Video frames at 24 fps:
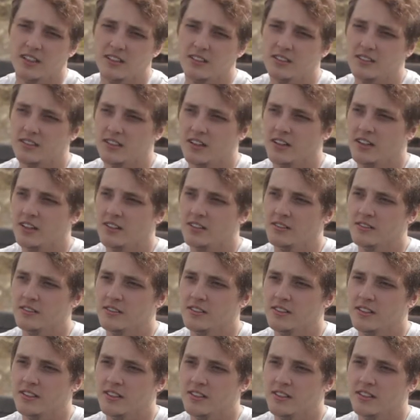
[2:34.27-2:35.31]
So
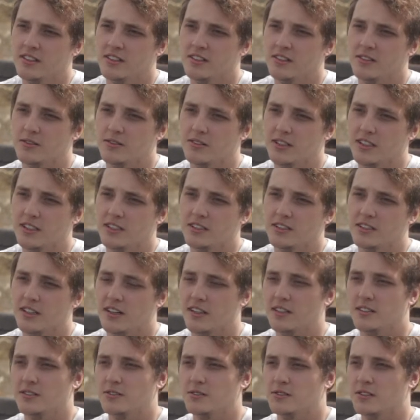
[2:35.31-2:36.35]
when
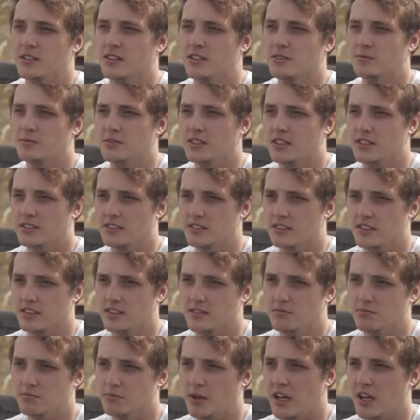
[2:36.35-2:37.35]
Donald Trump does a